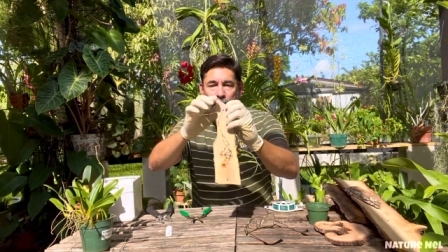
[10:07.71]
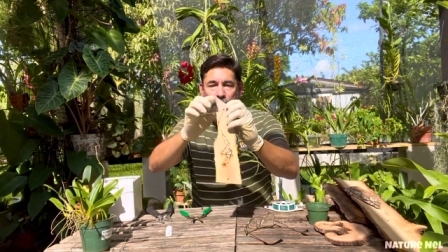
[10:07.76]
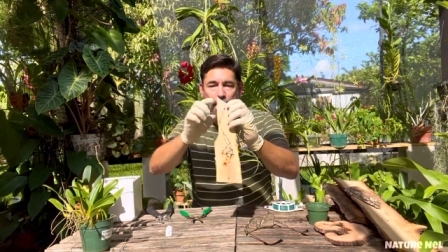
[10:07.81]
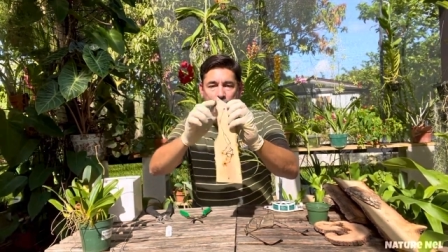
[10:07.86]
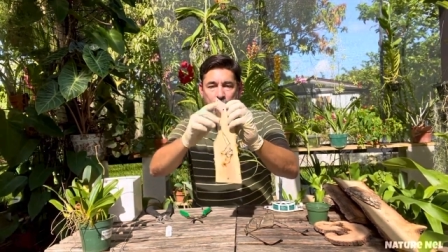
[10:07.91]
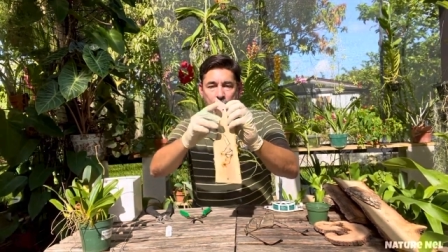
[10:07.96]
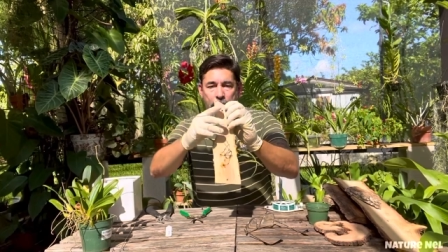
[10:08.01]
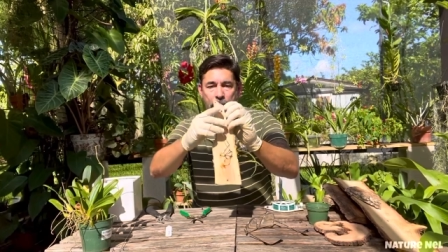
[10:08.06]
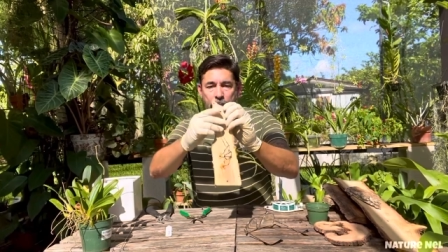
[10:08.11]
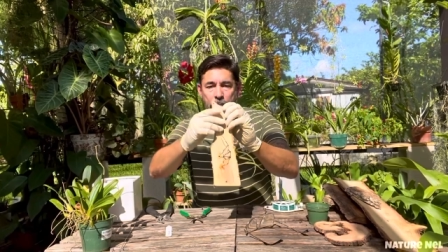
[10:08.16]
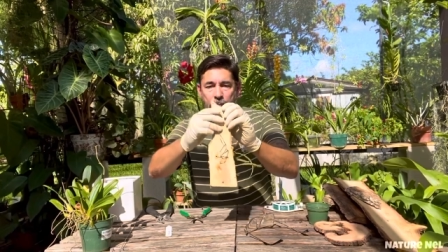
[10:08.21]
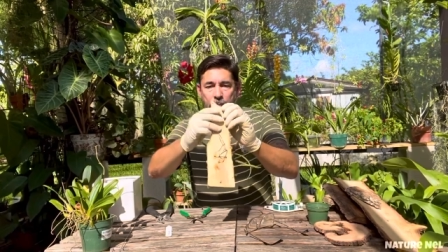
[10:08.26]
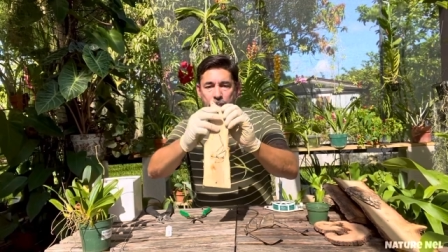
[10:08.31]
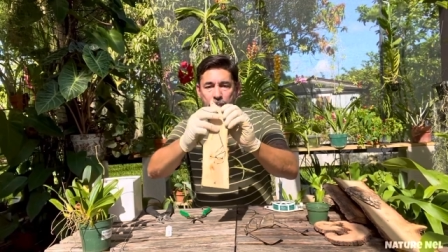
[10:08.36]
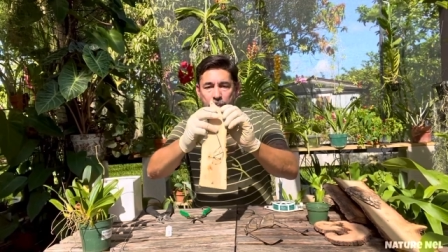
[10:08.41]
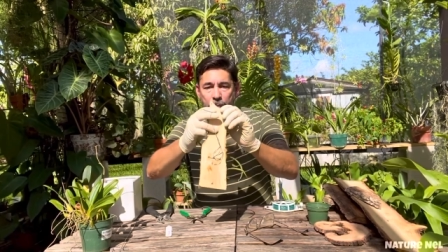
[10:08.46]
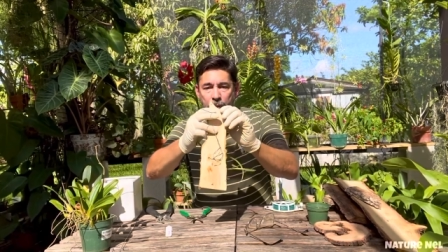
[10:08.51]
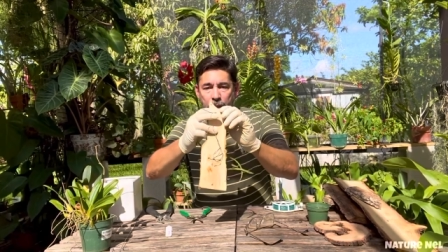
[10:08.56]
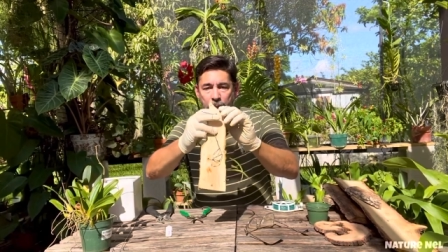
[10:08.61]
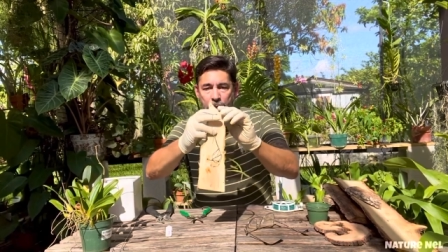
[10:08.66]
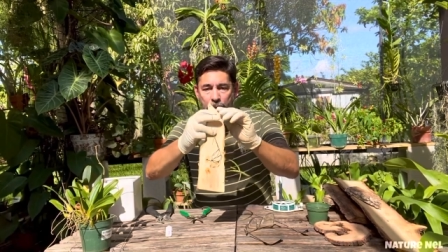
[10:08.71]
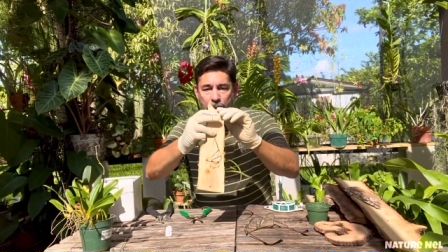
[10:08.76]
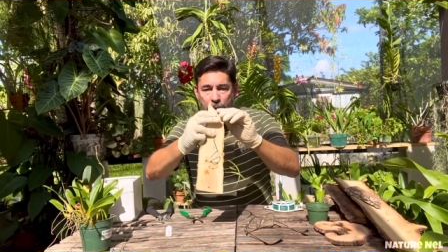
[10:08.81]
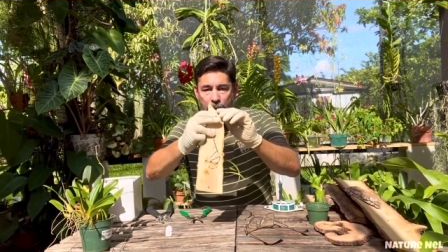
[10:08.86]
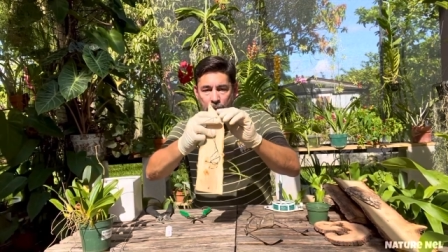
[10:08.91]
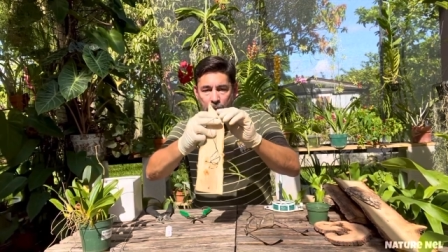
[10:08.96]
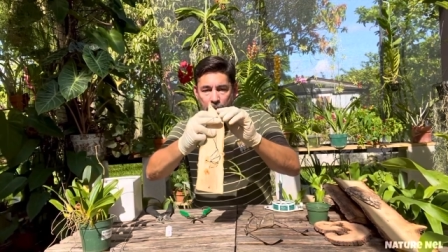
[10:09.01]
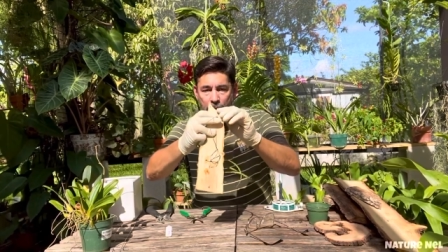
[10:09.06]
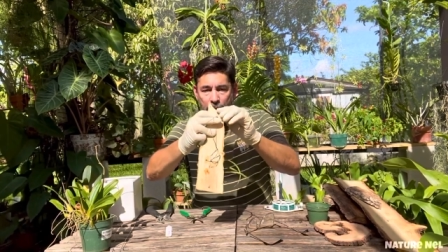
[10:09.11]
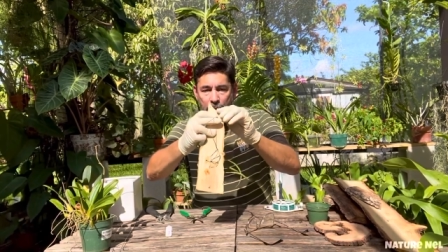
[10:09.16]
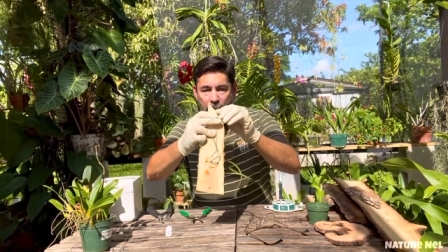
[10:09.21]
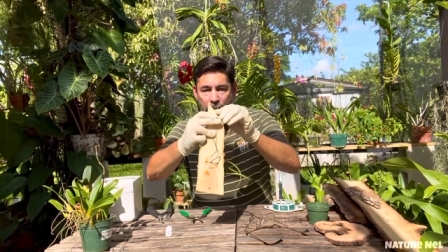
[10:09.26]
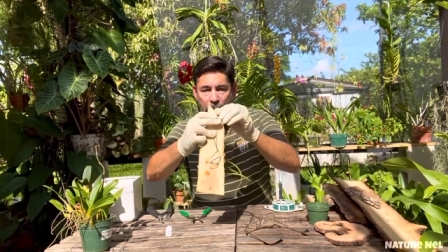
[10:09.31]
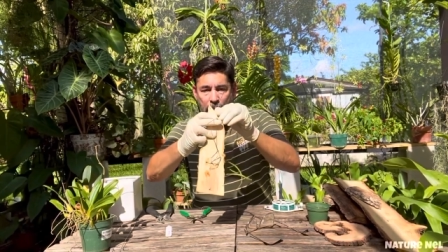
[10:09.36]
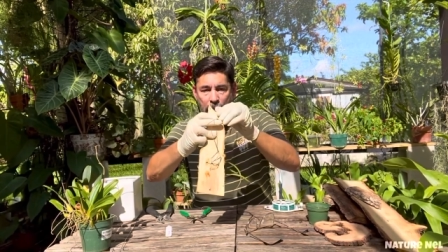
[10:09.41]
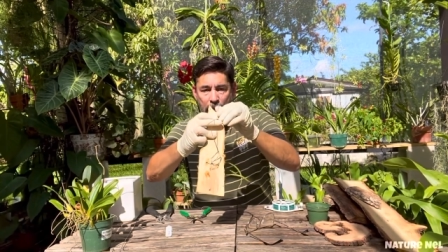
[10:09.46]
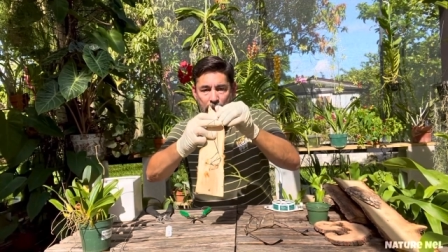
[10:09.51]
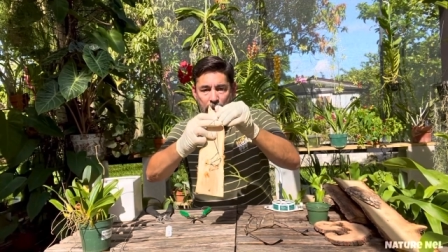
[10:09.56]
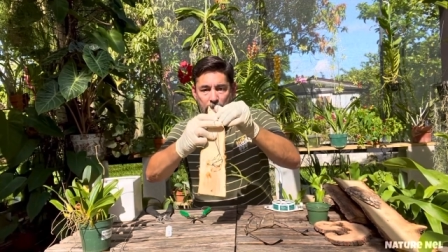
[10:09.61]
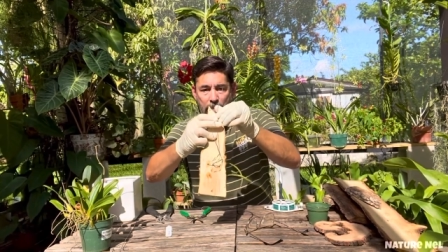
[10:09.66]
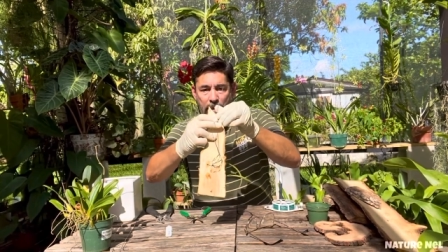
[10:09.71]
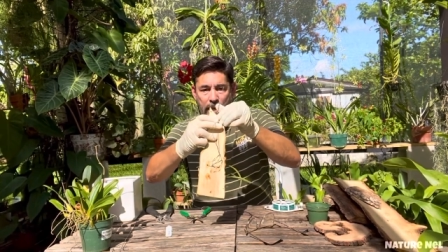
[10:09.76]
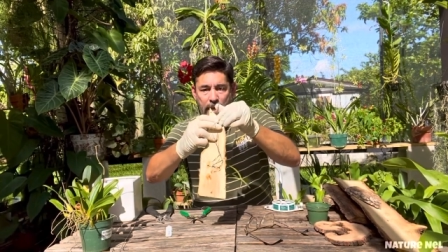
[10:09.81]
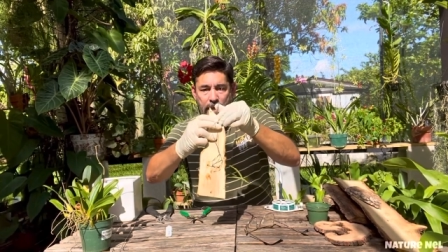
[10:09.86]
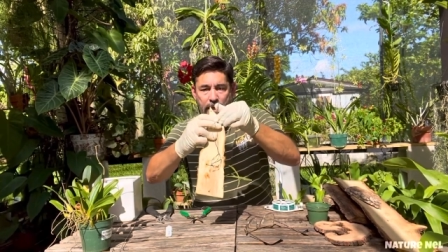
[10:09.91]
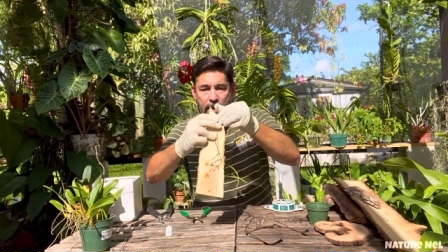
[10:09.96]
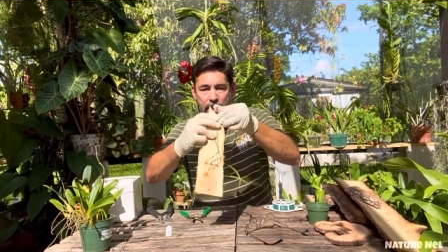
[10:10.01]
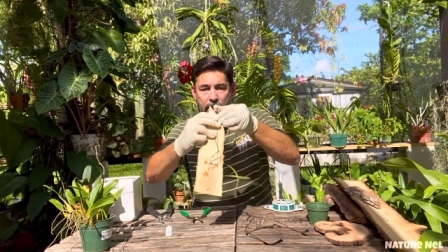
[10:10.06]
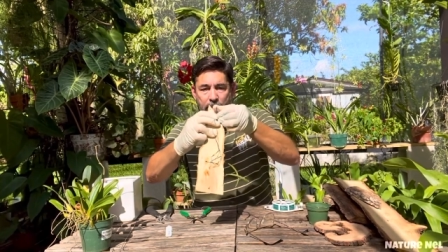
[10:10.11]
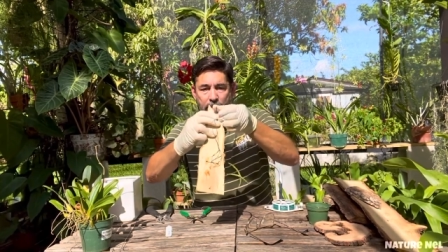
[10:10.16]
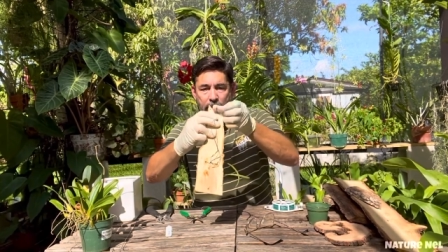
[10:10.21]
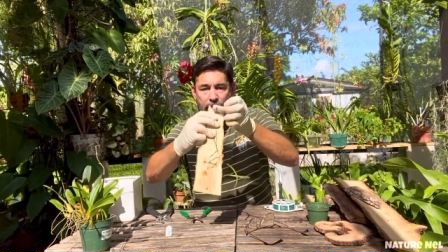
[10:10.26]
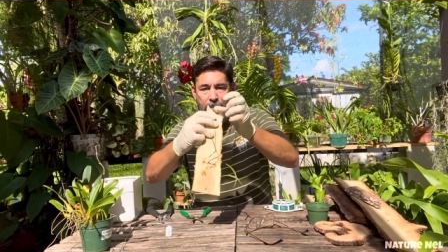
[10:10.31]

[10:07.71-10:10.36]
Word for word: right? I bend it